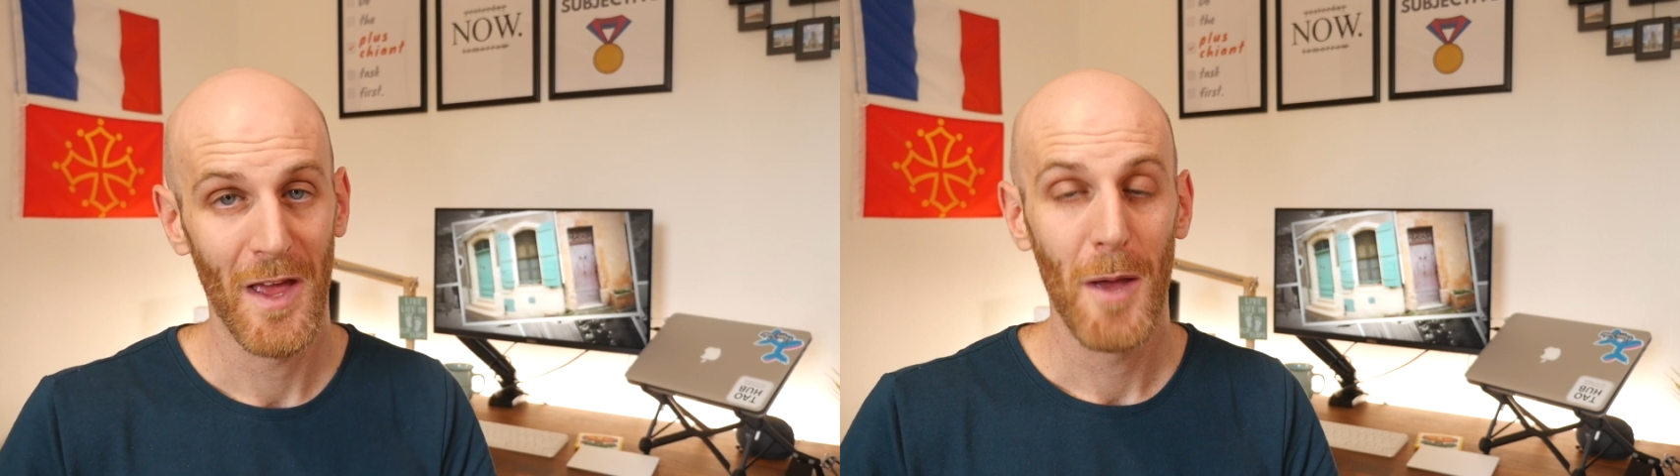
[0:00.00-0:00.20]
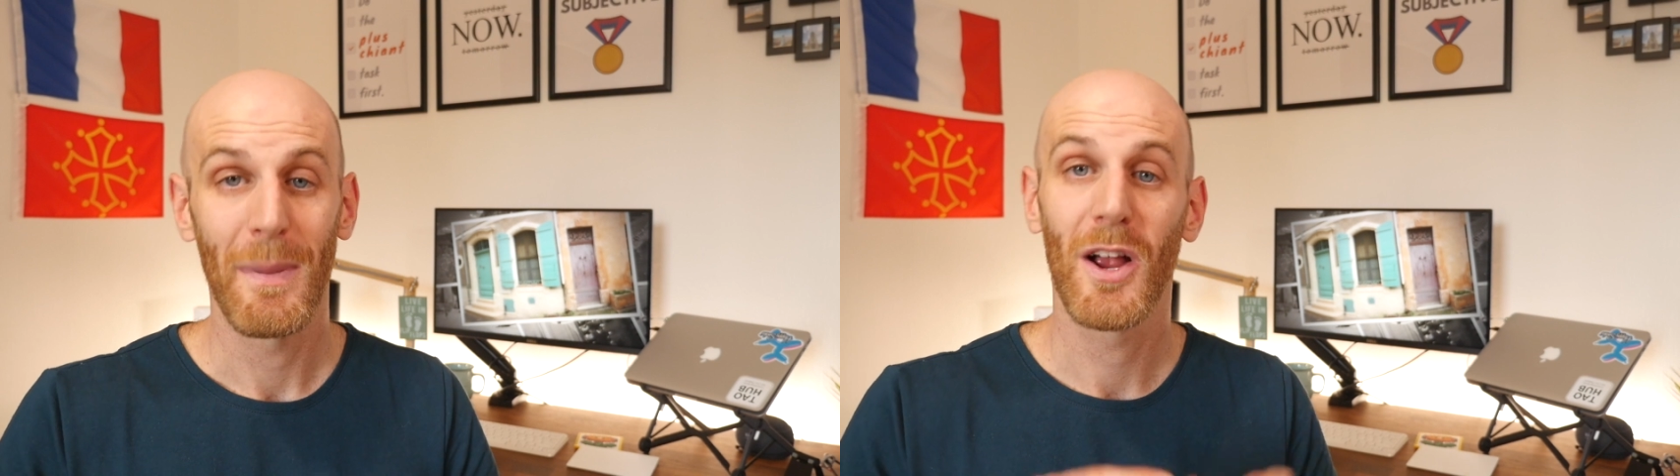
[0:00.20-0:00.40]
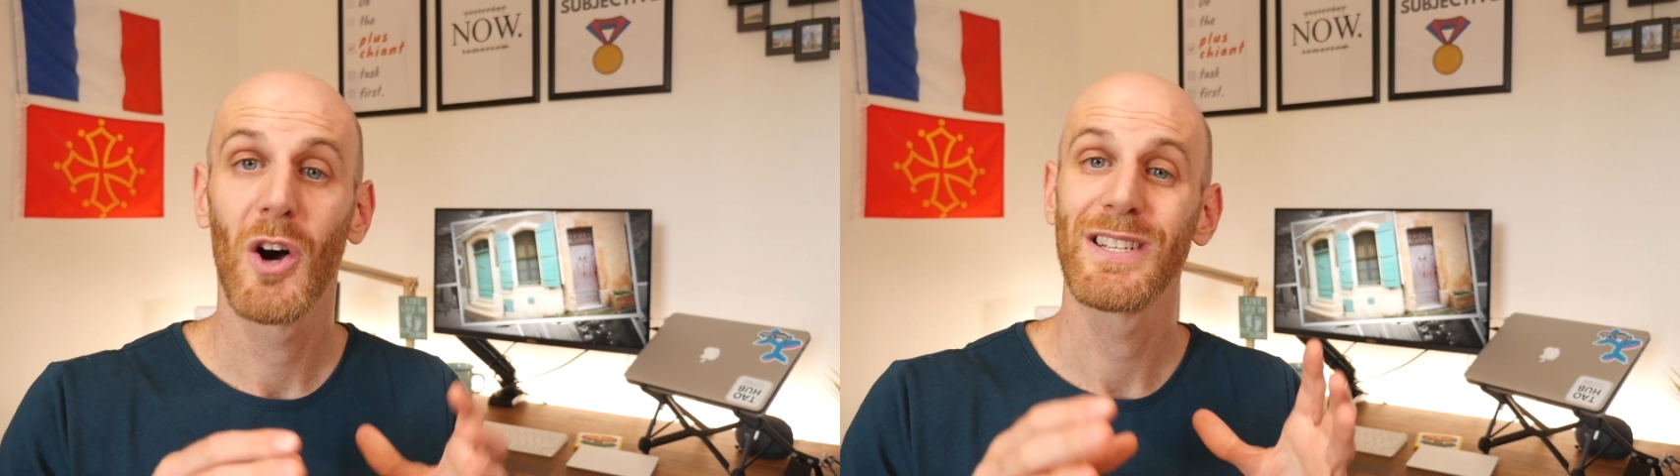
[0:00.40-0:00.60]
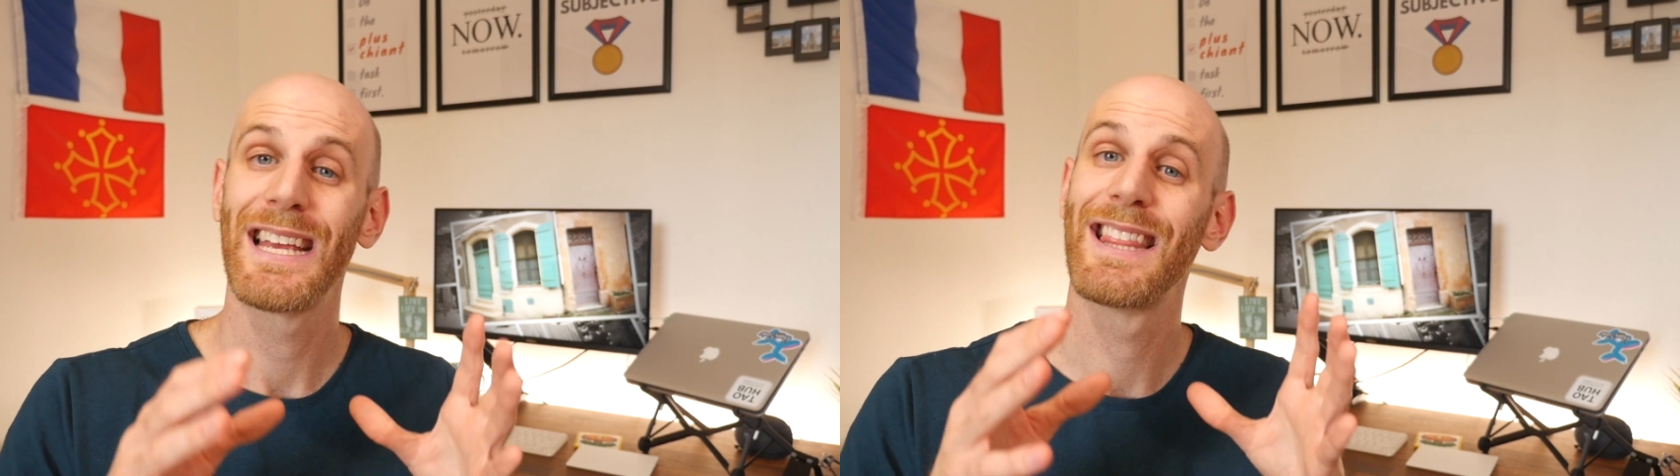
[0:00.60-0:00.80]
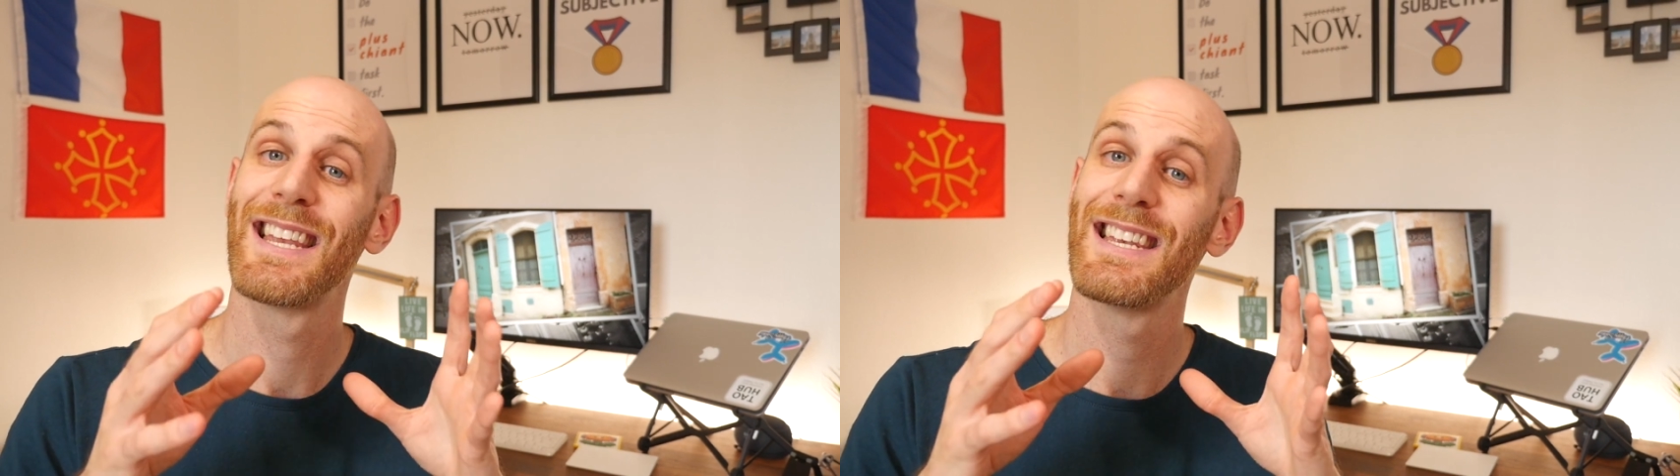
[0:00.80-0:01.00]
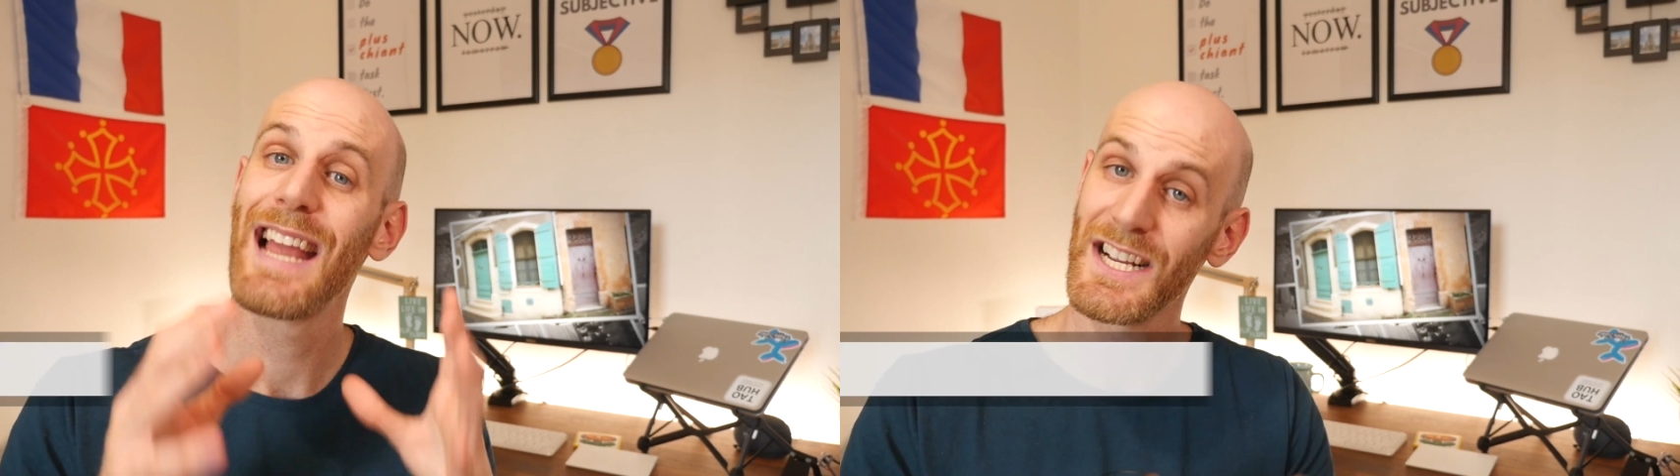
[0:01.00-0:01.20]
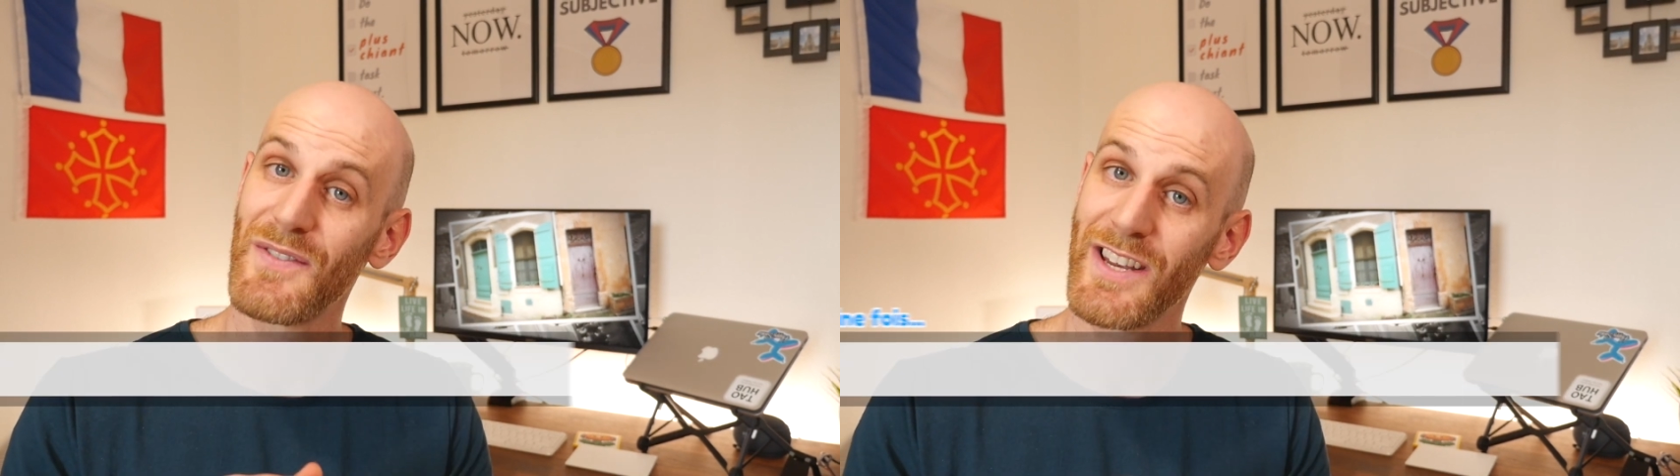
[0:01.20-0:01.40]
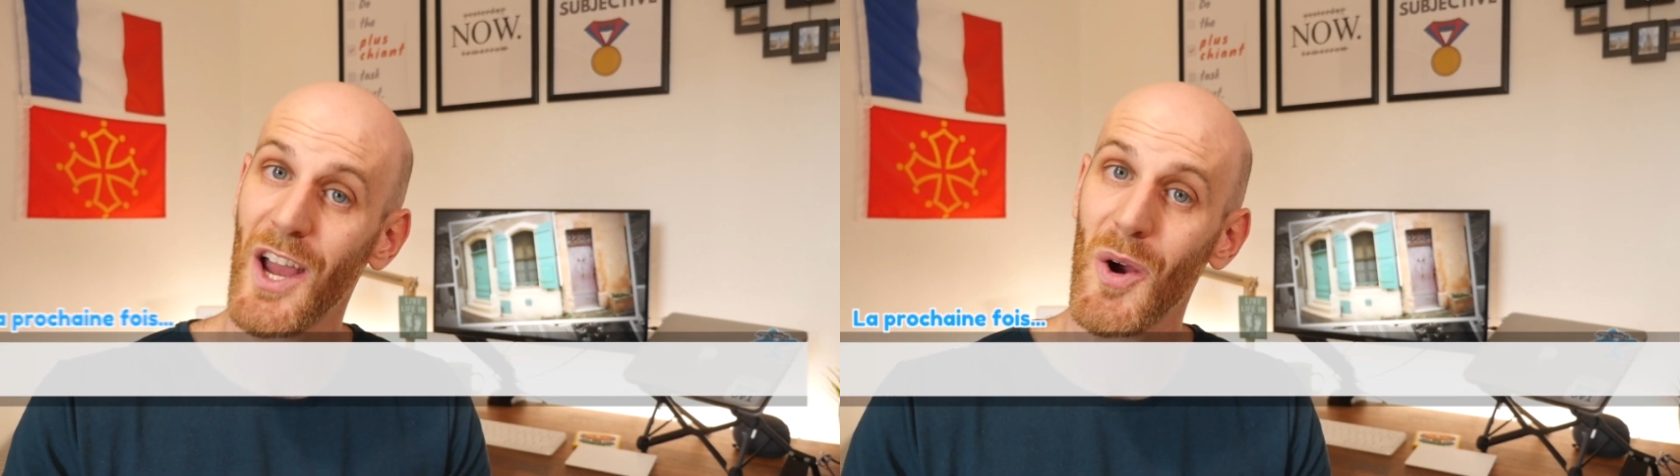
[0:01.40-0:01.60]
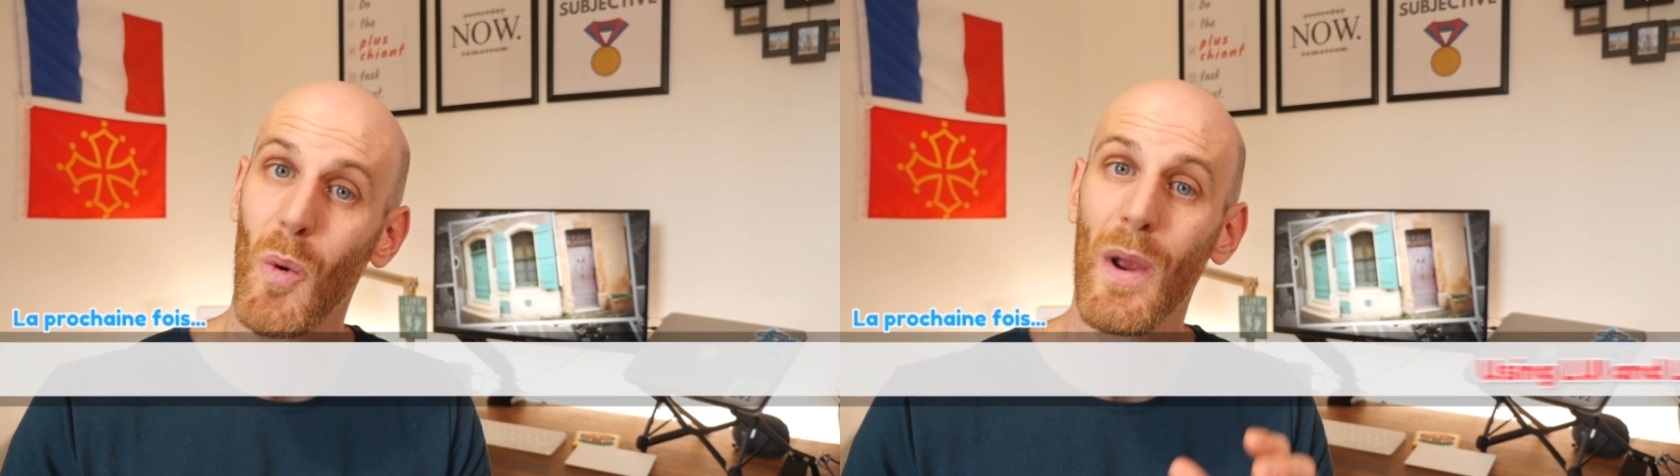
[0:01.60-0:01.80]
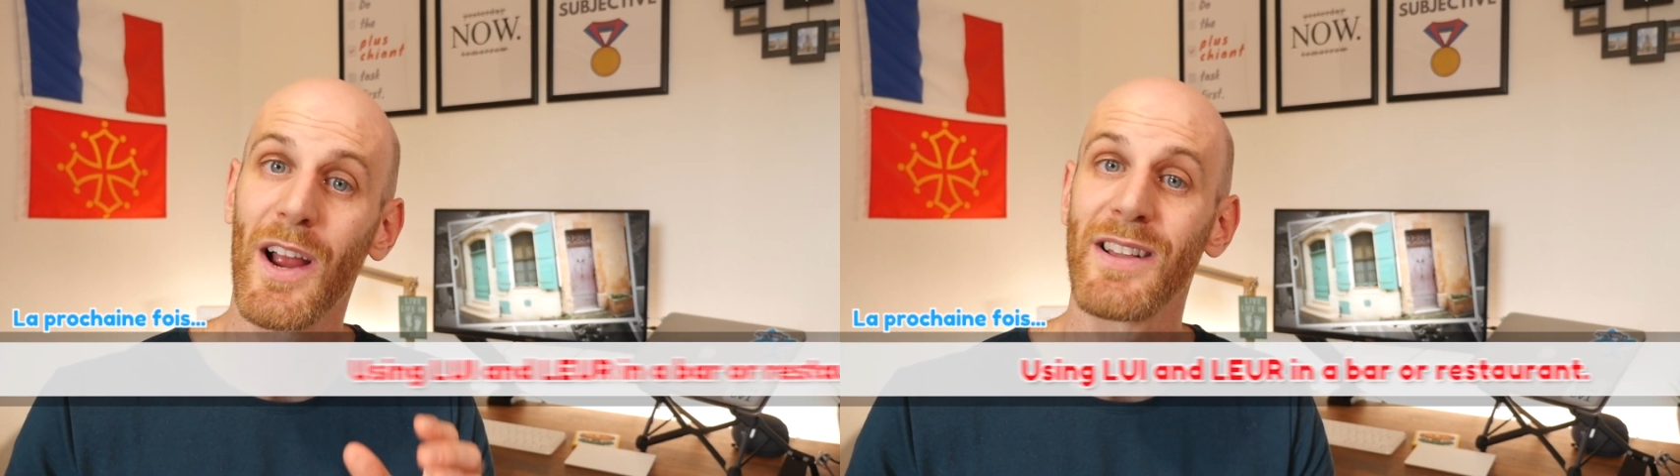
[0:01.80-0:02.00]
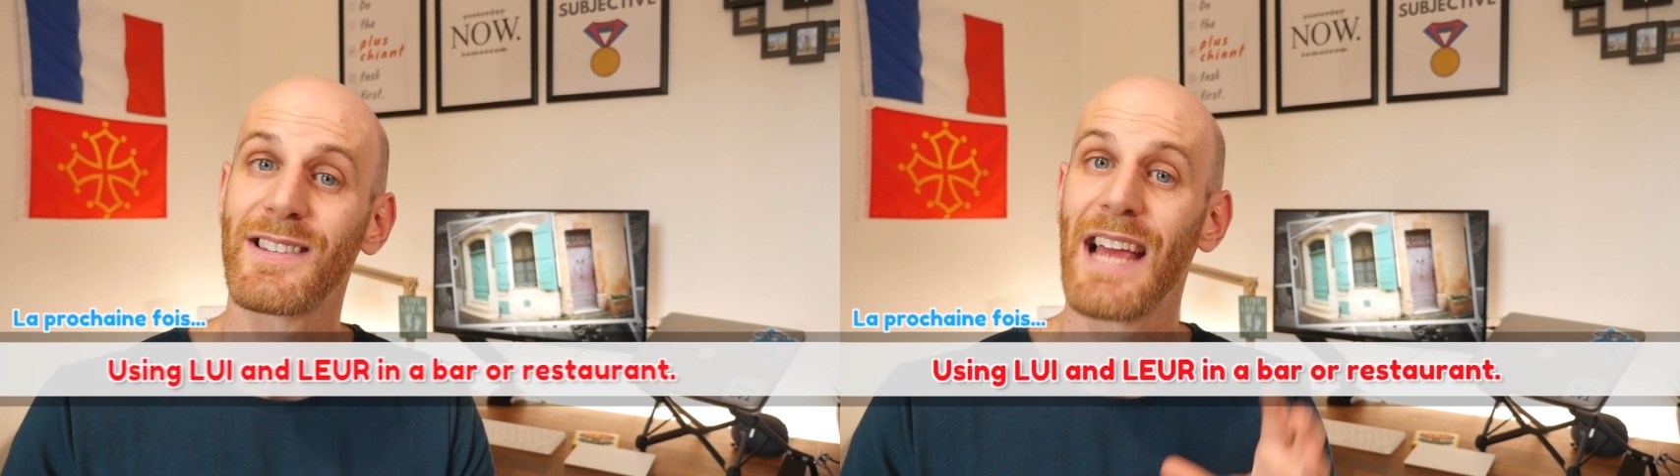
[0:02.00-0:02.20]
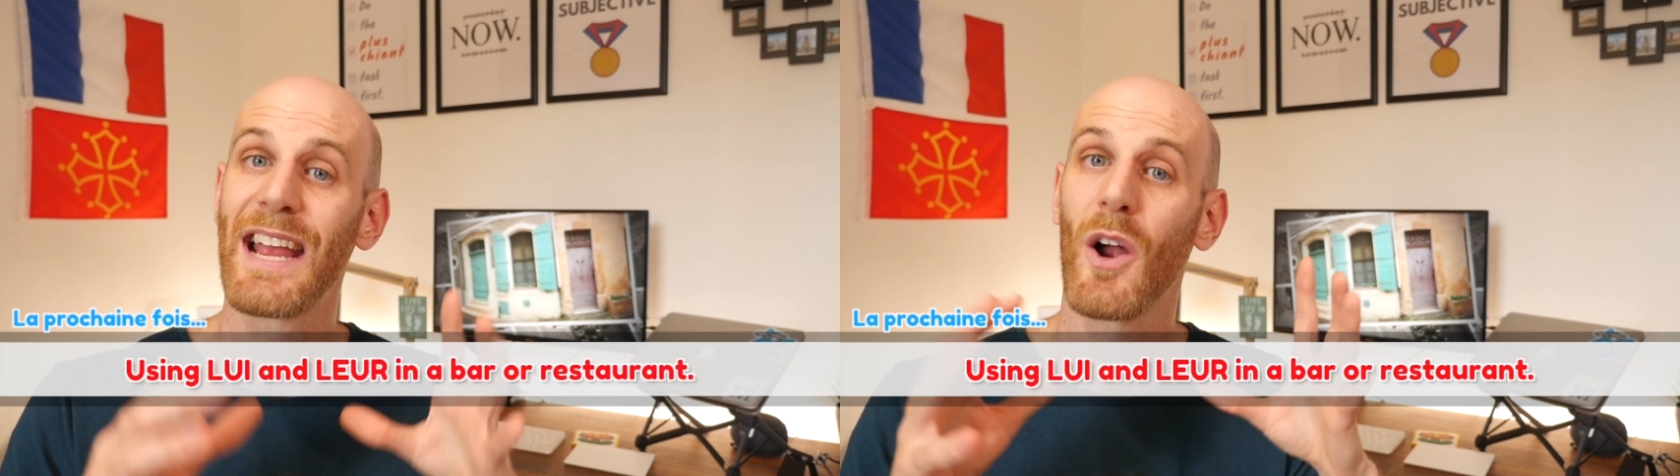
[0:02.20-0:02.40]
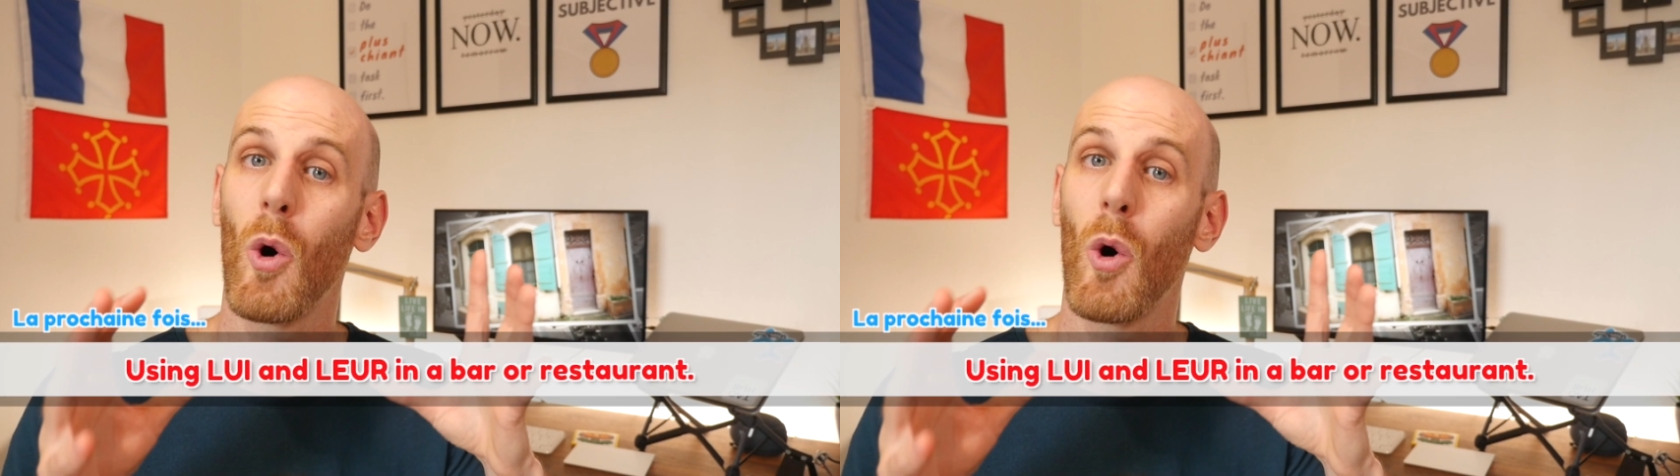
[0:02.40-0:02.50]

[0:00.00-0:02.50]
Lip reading: because in the next video we're going to take